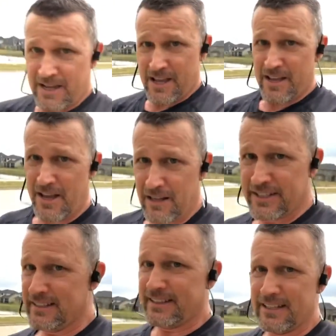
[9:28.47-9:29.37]
y'all didn't
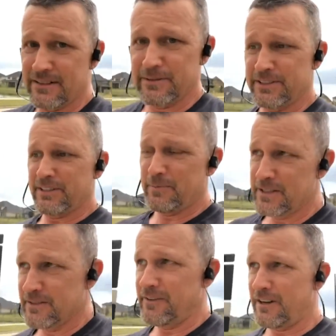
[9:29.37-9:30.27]
think that there was this much
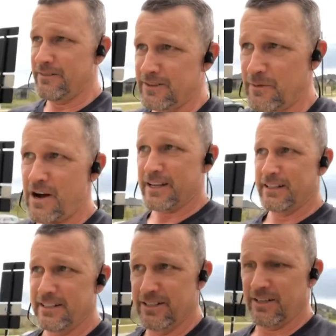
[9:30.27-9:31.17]
involved in walking,
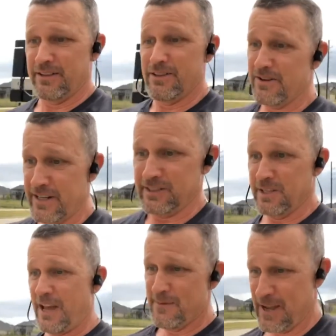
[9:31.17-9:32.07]
did you? There is,
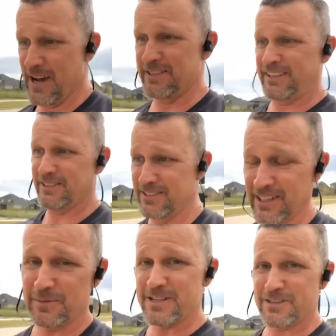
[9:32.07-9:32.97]
because there's this
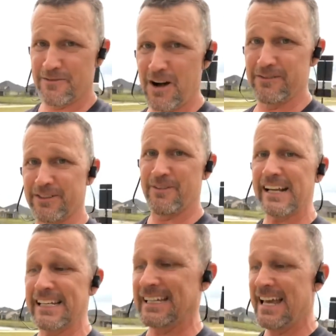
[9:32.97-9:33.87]
much involved in
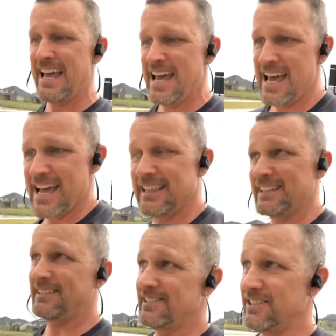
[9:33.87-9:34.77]
running, and this
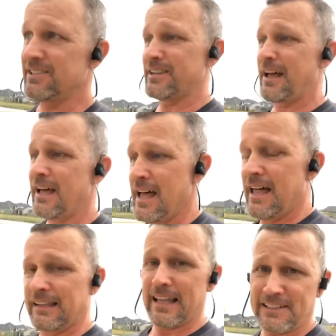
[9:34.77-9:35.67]
is just a
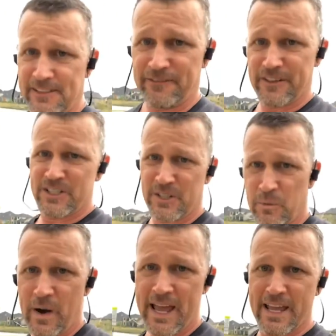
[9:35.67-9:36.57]
less efficient
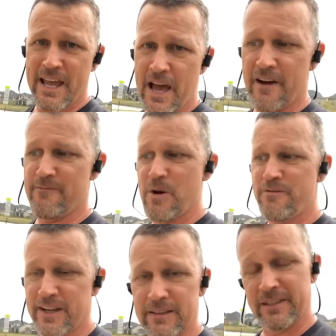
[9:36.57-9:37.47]
way of
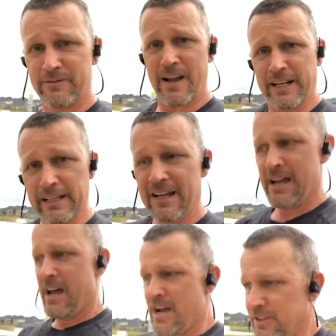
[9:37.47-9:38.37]
moving than running.
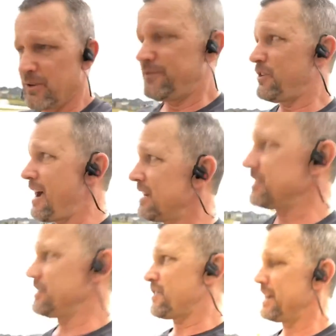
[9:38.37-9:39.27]
So if you're actually
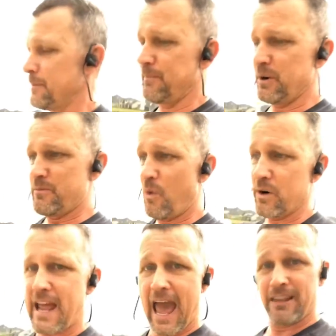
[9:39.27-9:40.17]
trying to burn more
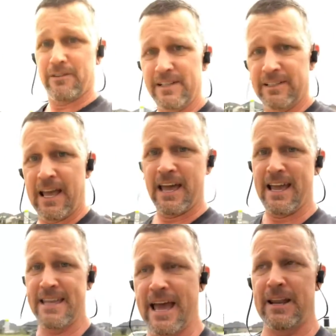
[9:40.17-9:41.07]
calories and
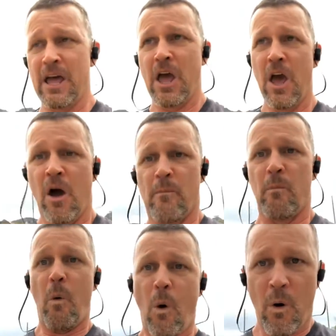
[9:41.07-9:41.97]
get
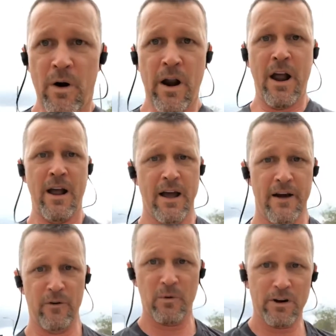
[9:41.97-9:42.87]
more of a
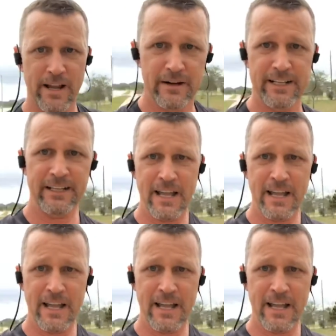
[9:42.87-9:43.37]
workout in,